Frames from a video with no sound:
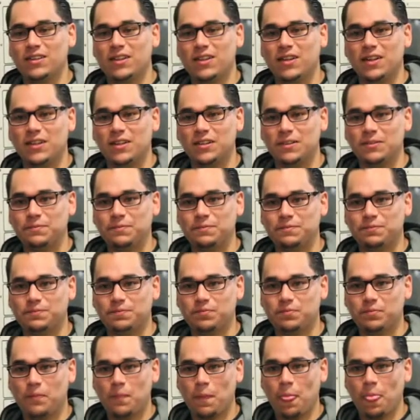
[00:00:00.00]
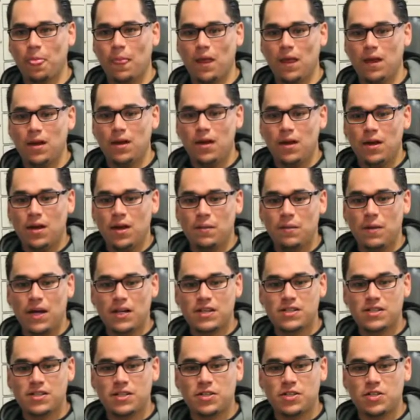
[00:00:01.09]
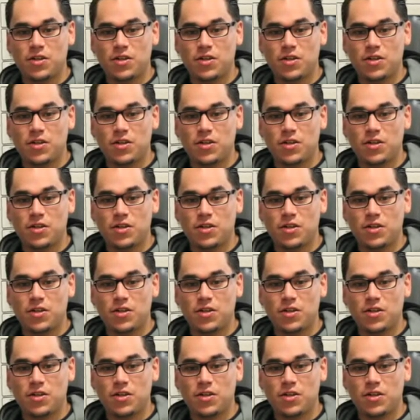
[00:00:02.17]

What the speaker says: I'm actually